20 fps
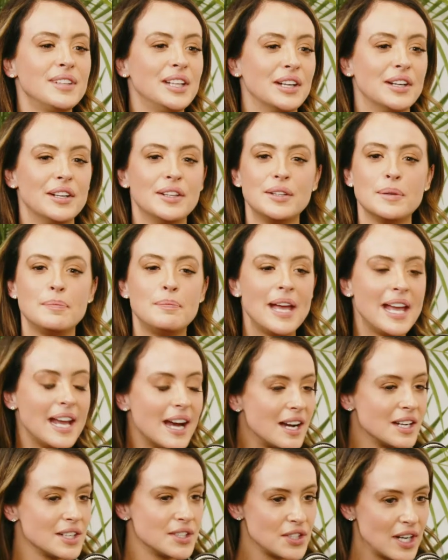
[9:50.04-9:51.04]
You know, the
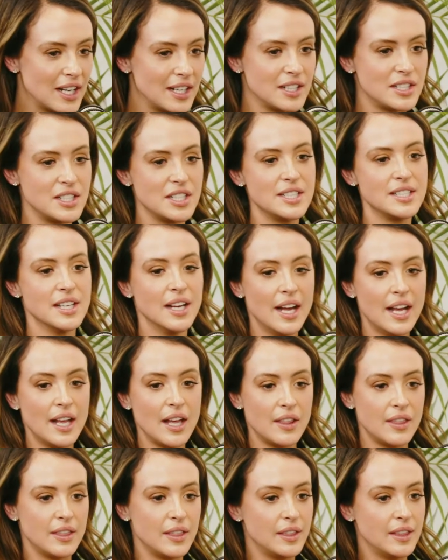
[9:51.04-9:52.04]
PR strategies.
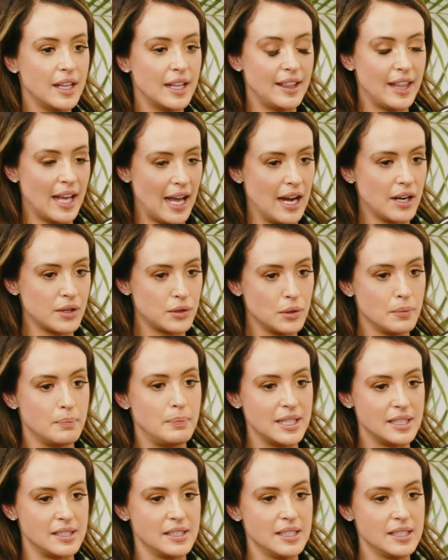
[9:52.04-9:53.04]
The actual
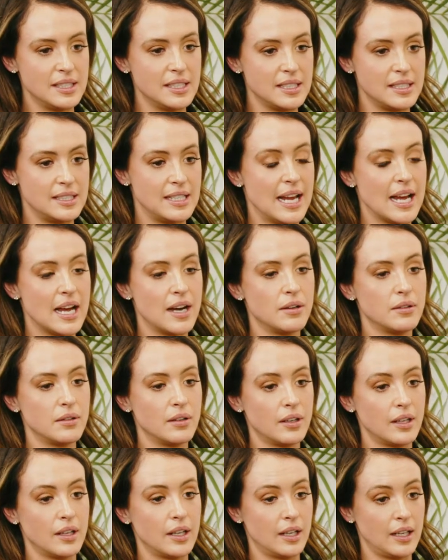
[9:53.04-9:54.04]
business is now
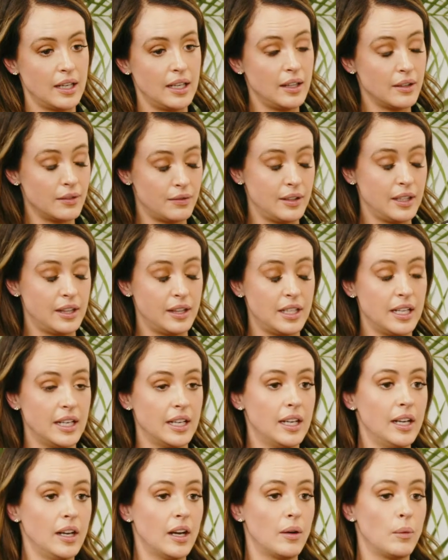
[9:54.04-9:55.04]
in the fifth
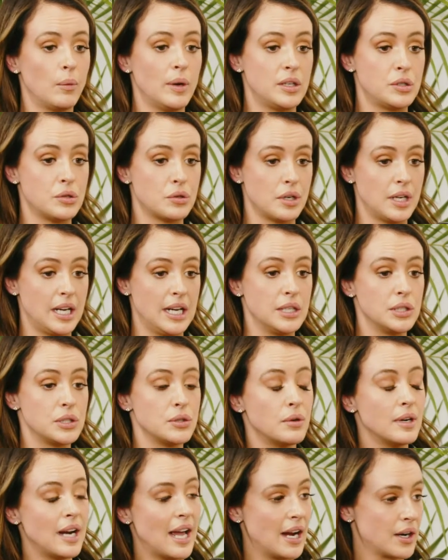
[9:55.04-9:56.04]
year, we took it
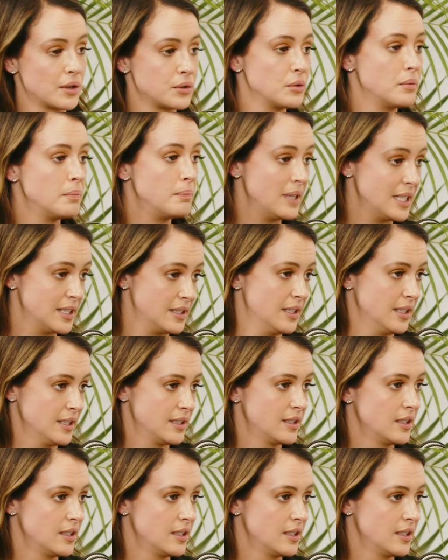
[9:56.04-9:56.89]
into an actual business.